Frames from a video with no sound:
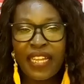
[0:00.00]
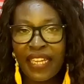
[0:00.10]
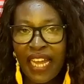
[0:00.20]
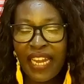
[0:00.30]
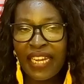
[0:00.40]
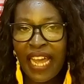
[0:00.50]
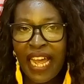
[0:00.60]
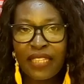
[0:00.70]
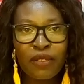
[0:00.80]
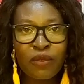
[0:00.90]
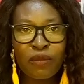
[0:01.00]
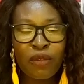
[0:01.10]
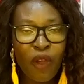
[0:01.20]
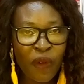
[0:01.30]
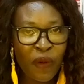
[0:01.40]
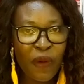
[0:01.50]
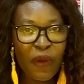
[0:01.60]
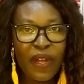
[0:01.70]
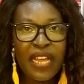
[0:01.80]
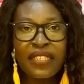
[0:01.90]
Ghana,
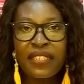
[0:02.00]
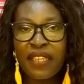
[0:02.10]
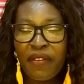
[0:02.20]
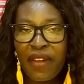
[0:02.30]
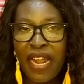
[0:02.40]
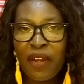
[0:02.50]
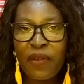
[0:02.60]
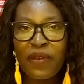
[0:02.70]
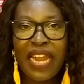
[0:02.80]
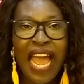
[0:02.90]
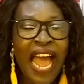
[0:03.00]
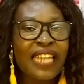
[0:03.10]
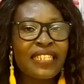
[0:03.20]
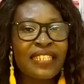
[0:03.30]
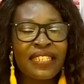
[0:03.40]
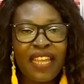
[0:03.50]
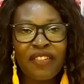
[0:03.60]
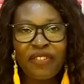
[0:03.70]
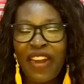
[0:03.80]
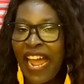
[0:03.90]
Togo, Sierra Leone, and
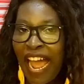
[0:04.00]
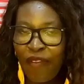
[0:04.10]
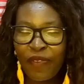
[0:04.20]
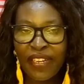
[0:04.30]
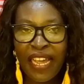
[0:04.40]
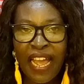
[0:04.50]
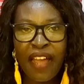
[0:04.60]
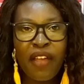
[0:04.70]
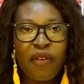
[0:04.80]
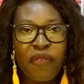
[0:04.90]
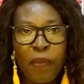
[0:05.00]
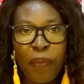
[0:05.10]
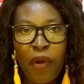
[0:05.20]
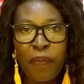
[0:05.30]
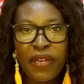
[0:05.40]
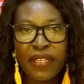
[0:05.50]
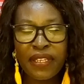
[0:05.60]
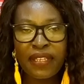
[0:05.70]
Central African Republic.